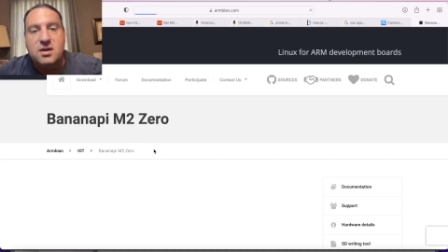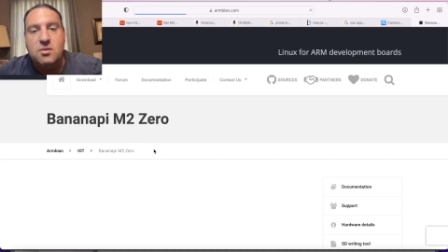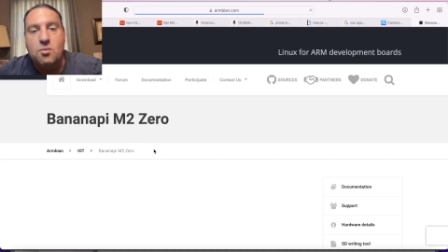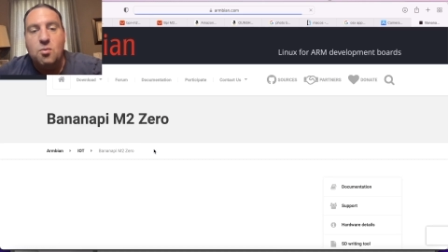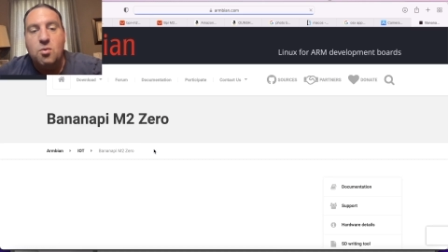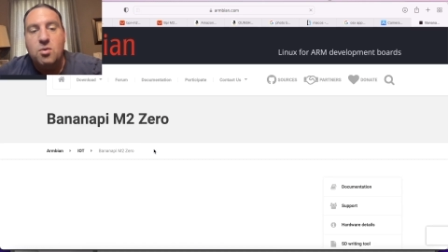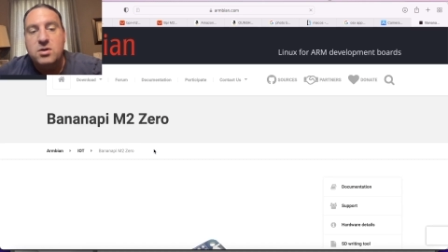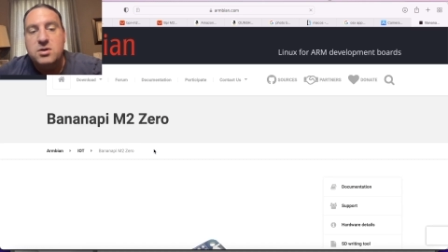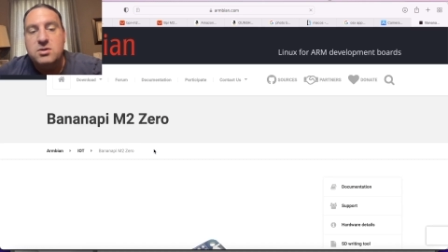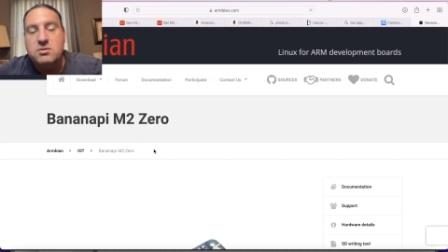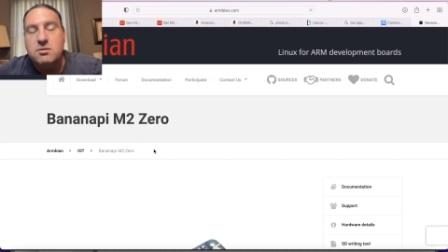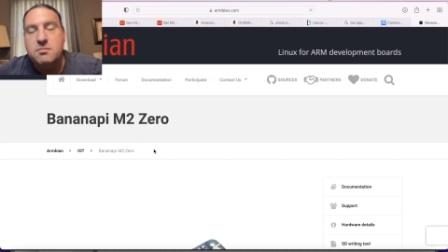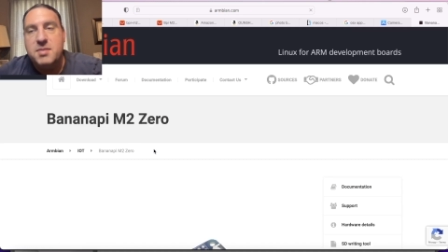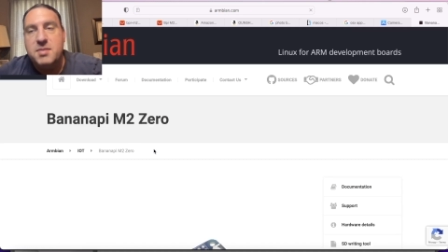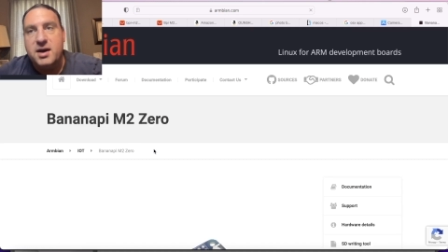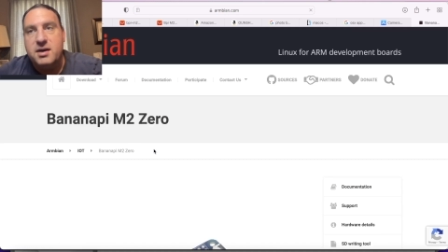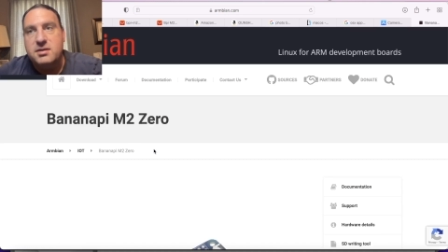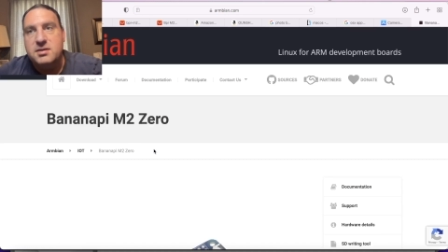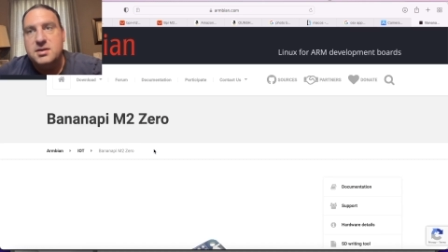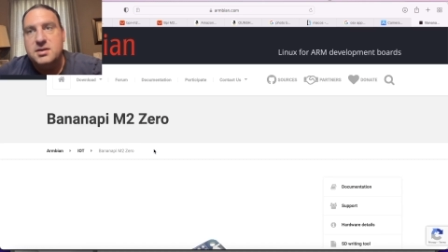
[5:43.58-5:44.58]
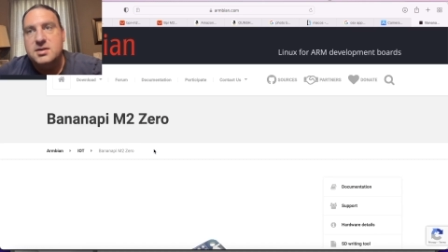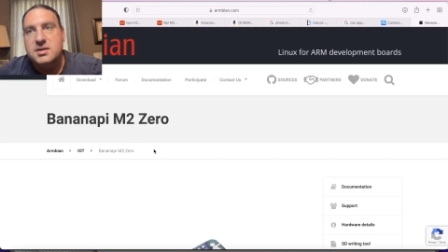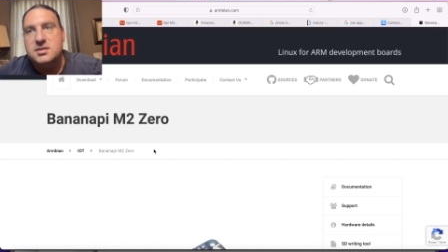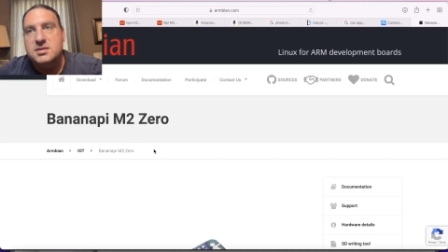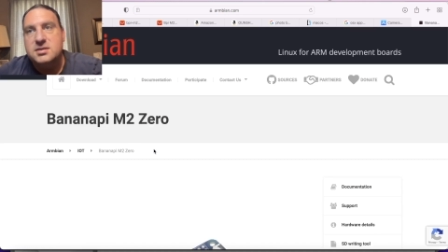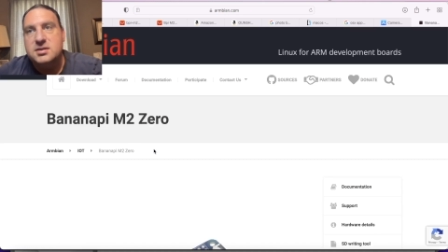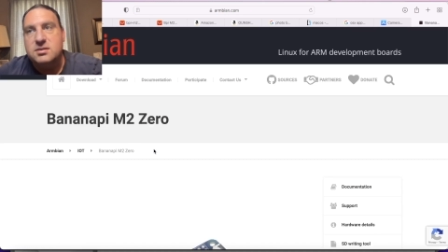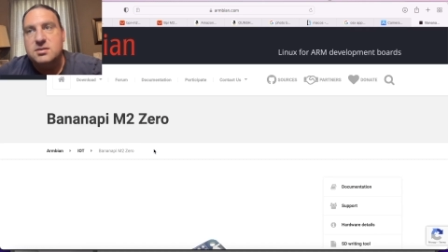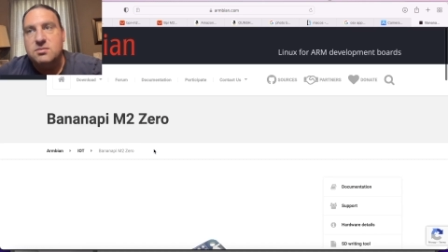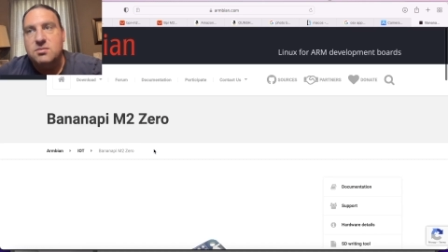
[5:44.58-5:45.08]
I'll warn you about
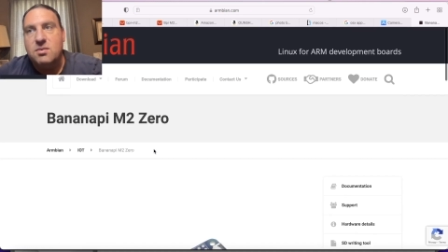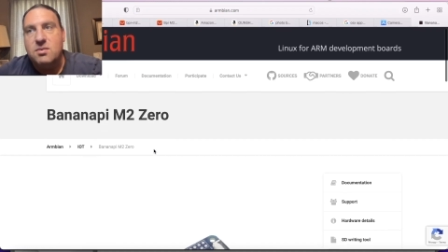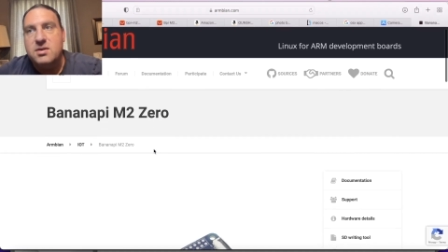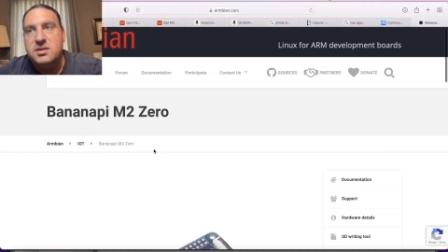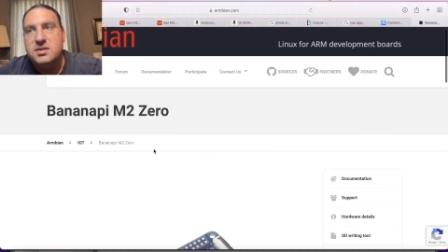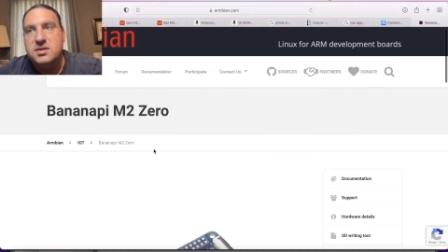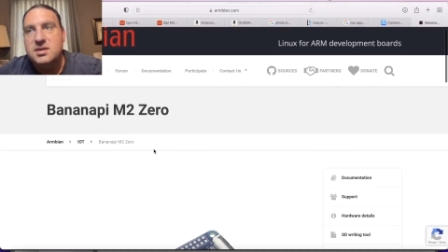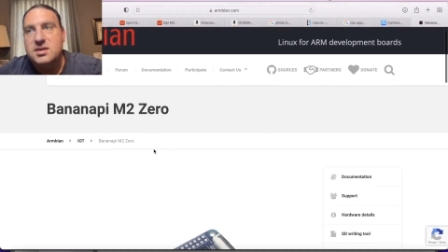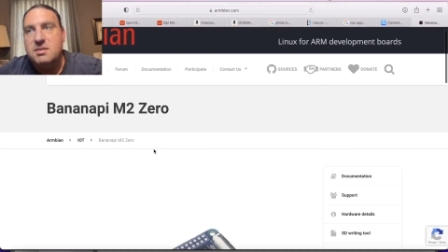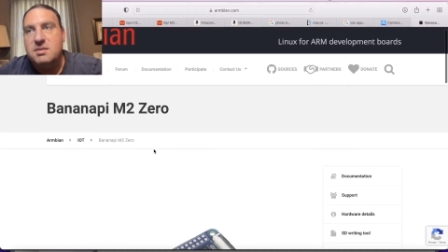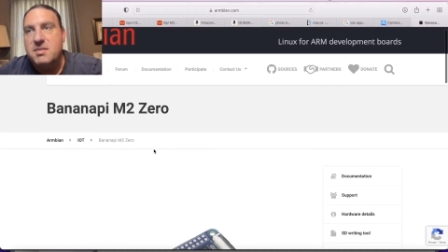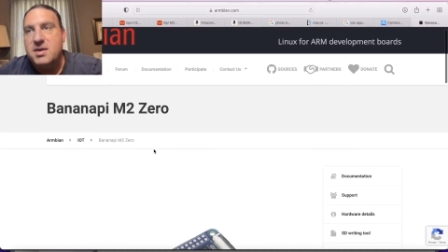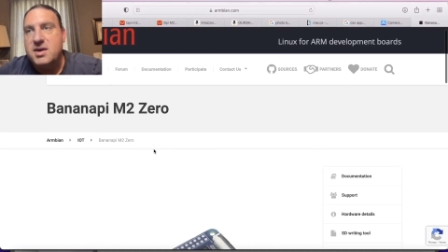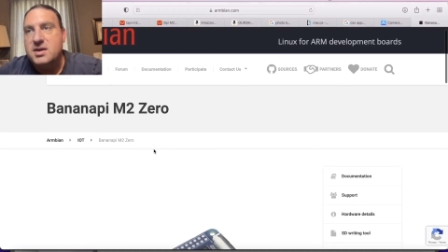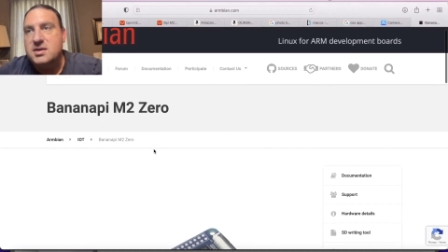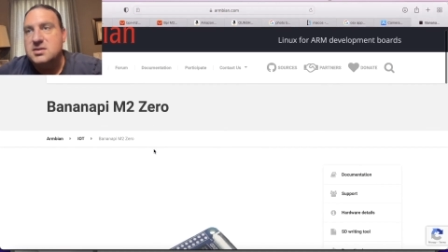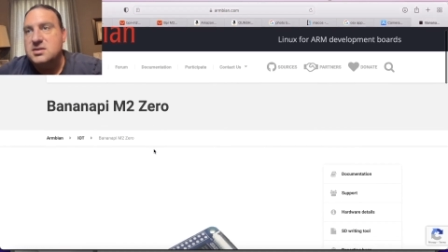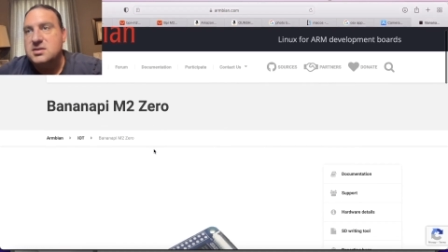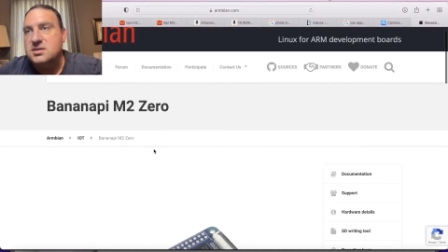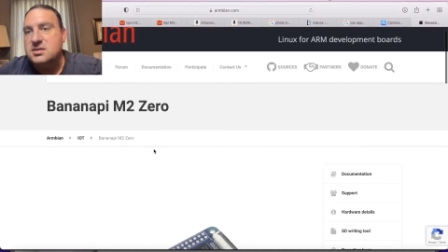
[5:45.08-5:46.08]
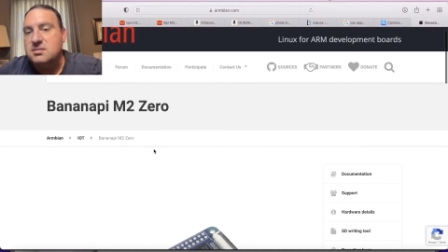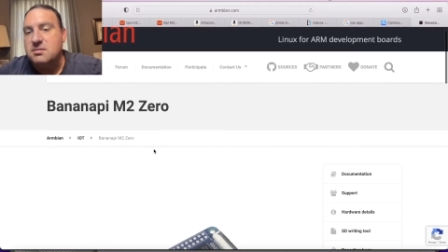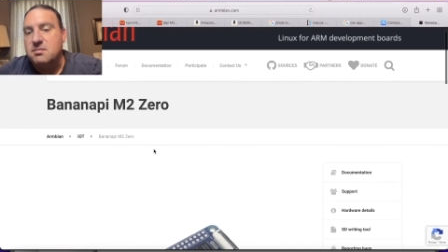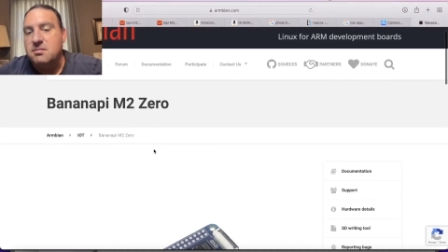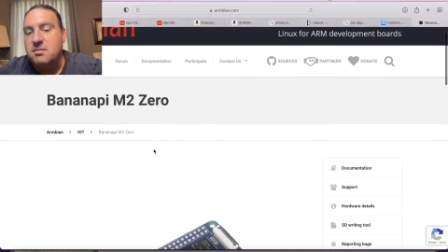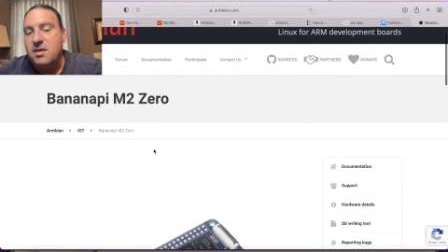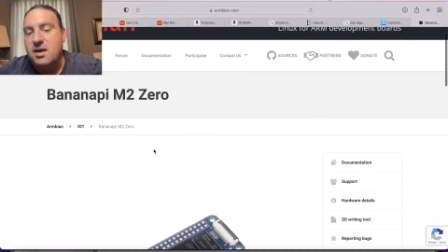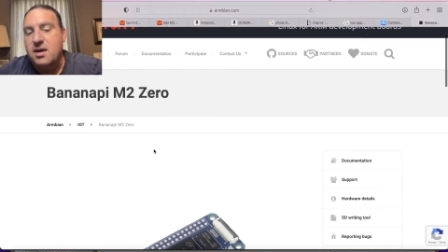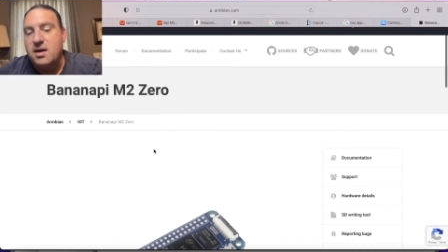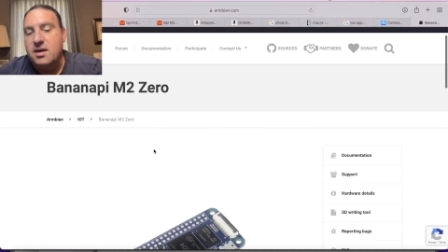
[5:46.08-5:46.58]
is the one thing that makes
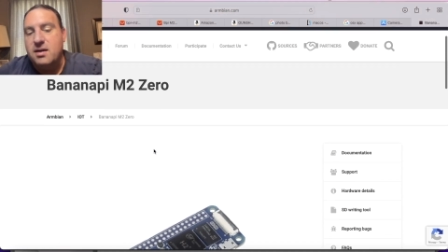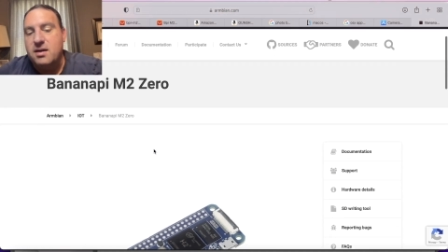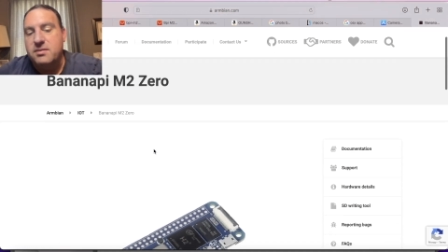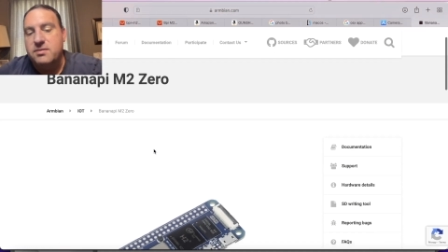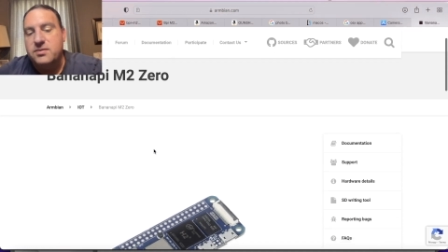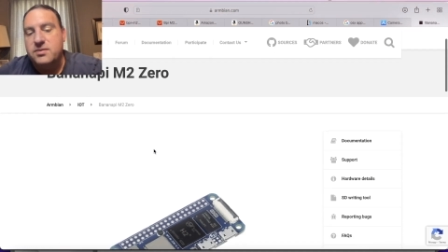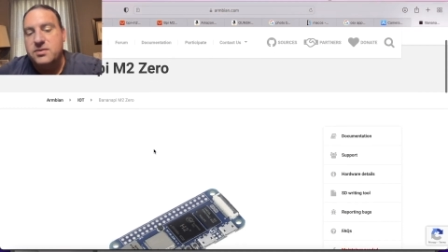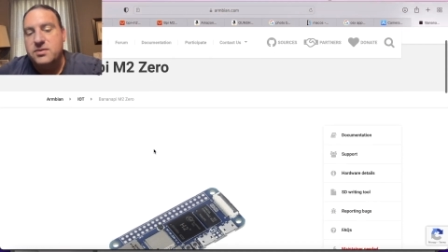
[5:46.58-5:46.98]
uh,